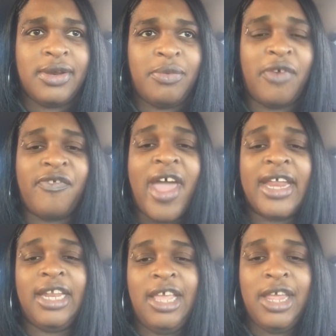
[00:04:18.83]
we're
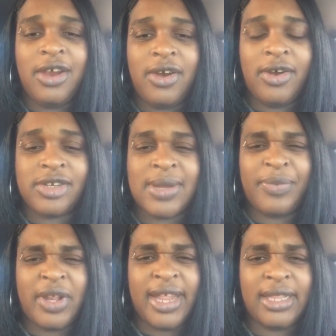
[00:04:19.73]
finally here or
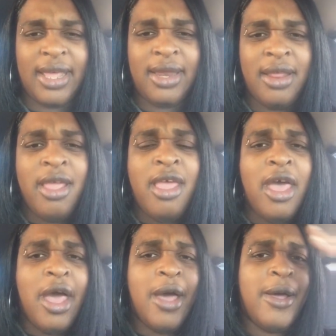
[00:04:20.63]
something like that.
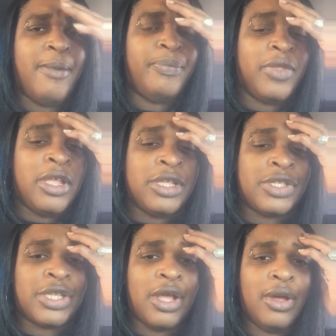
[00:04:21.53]
Um,
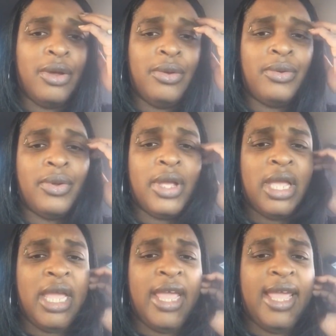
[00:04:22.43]
so,
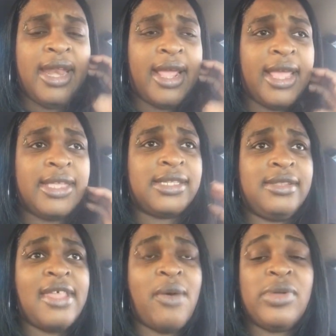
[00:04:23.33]
and I guess
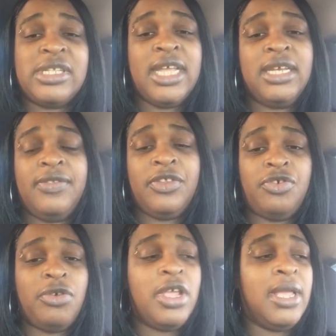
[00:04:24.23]
that was the end of the
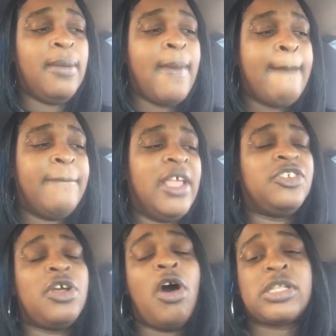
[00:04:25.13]
dream.
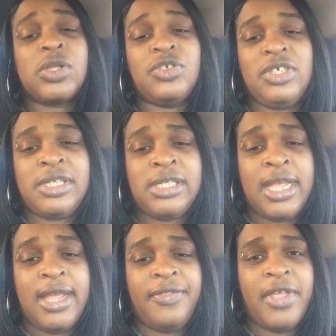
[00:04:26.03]
And also, she
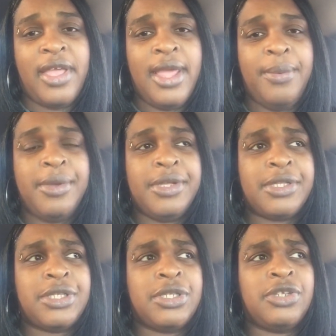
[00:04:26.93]
said that it
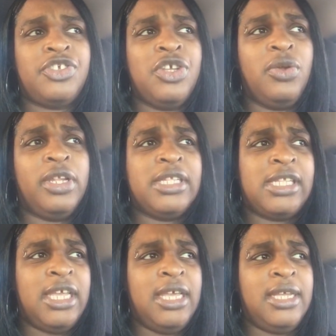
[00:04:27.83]
was she only
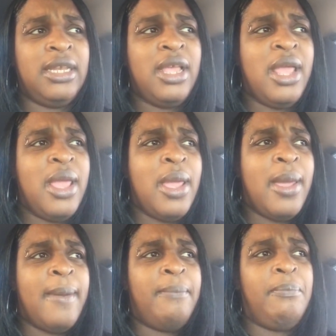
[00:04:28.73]
seen
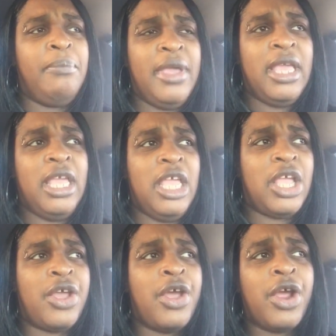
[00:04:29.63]

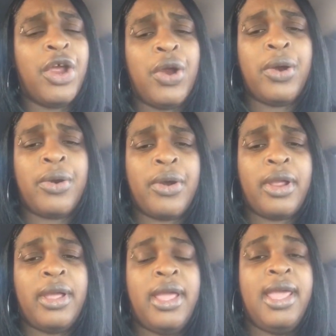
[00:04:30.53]
me, her,
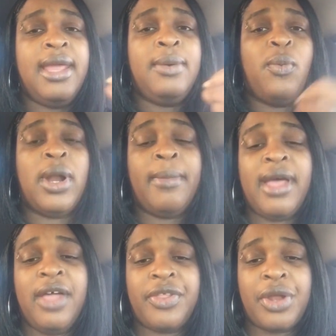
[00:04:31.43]
and one of
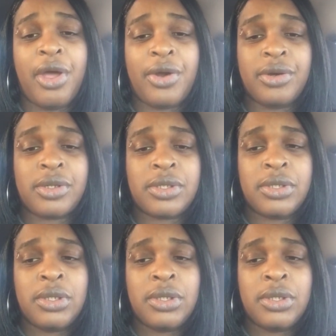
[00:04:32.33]
my other daughters.